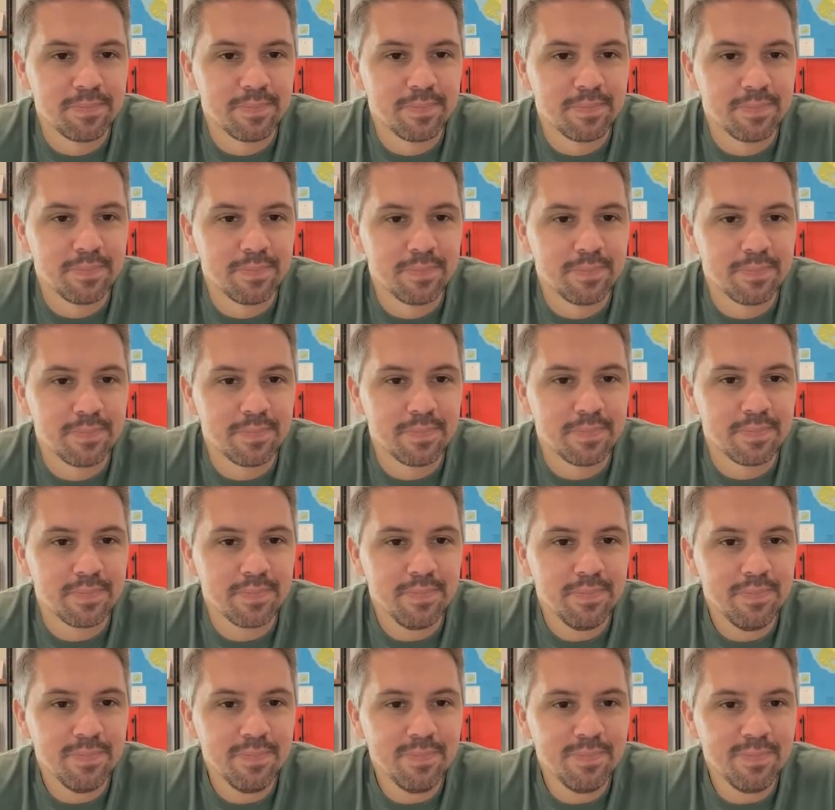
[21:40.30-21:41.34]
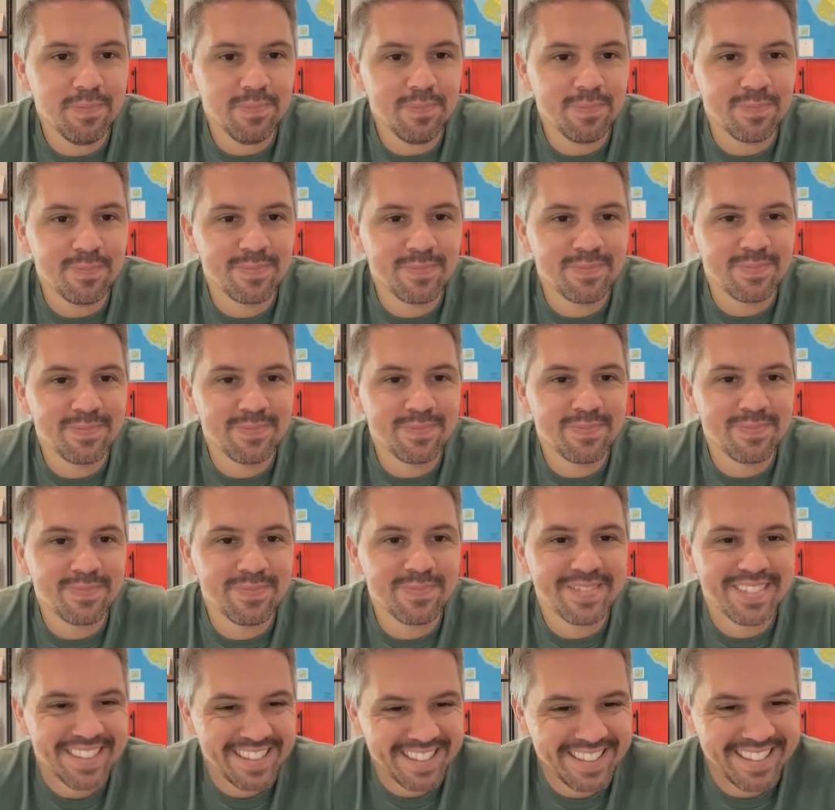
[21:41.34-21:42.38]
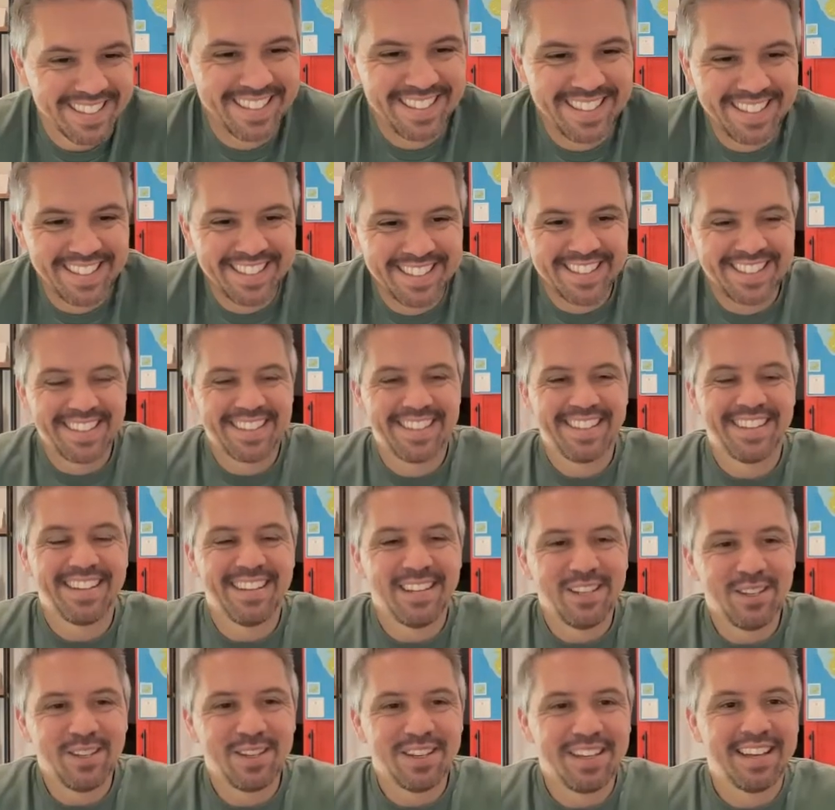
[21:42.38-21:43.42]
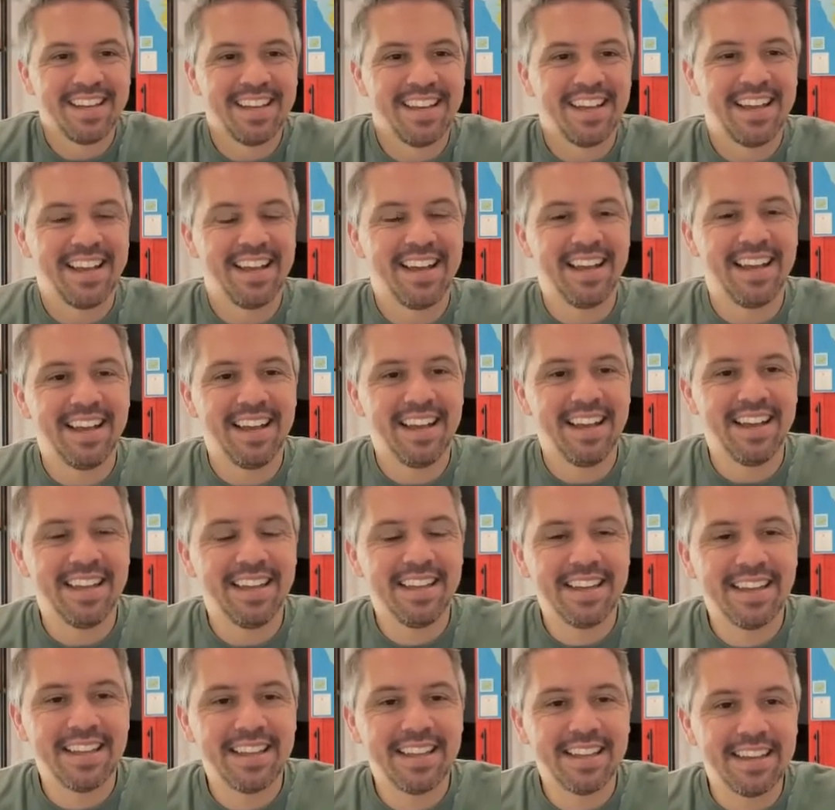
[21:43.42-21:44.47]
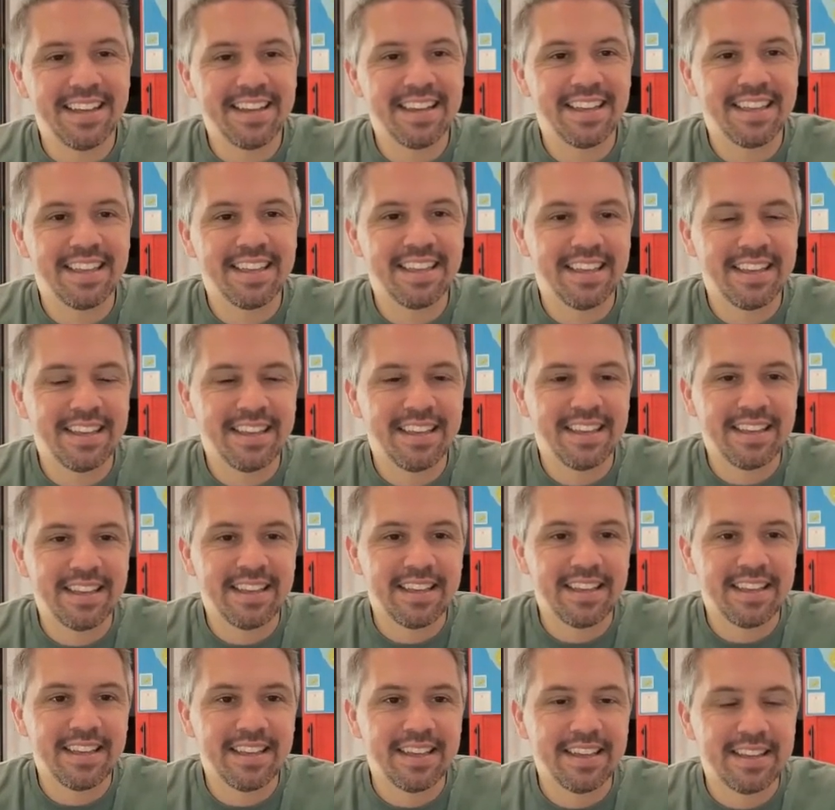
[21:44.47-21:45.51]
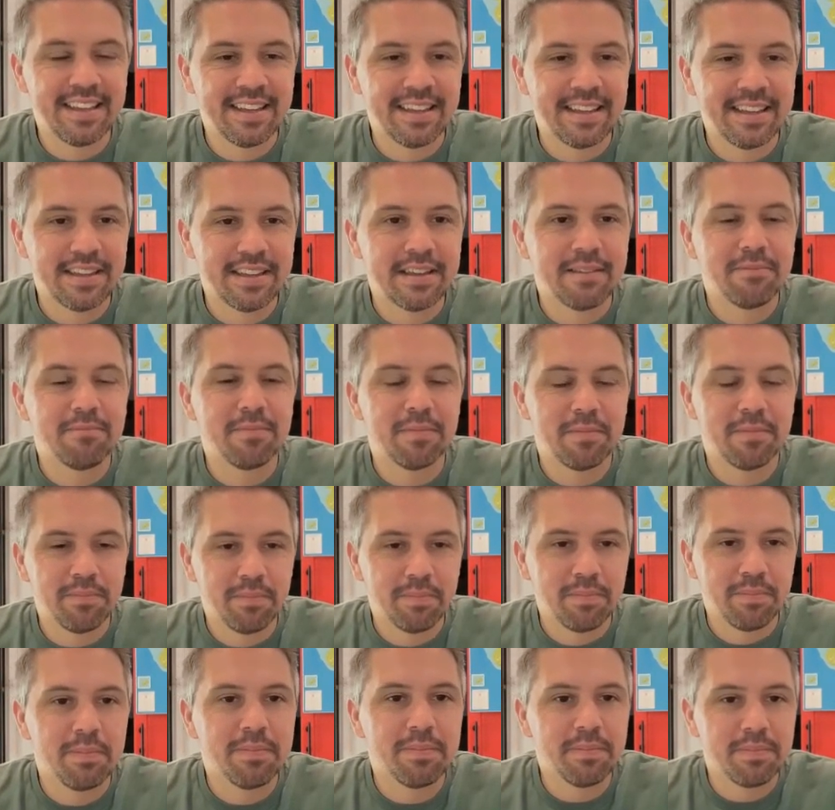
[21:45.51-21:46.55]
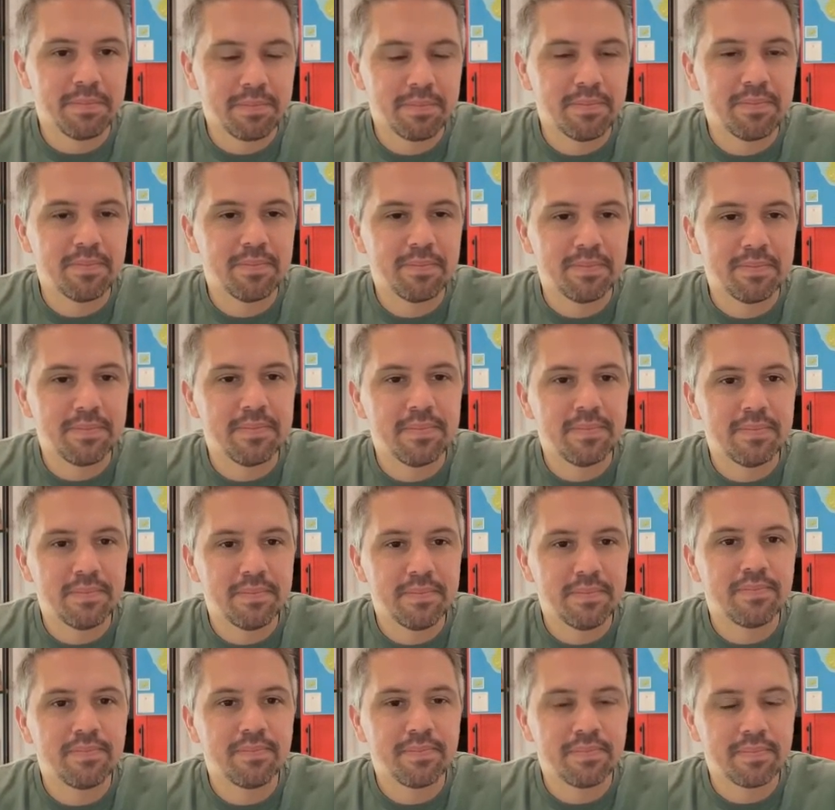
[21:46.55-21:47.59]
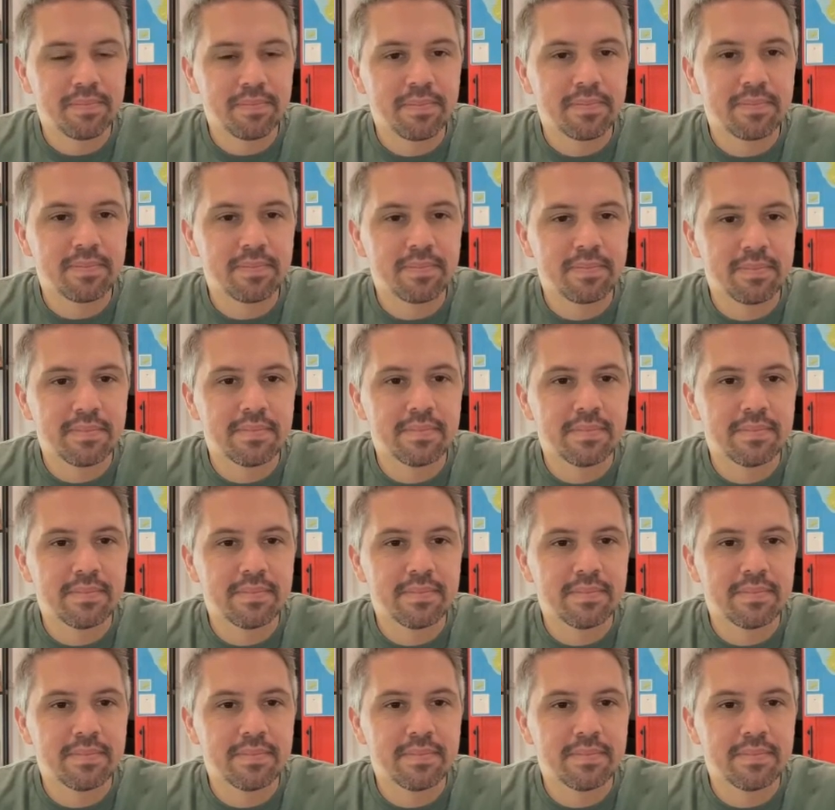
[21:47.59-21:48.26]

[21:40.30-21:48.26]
The person shown says nothing.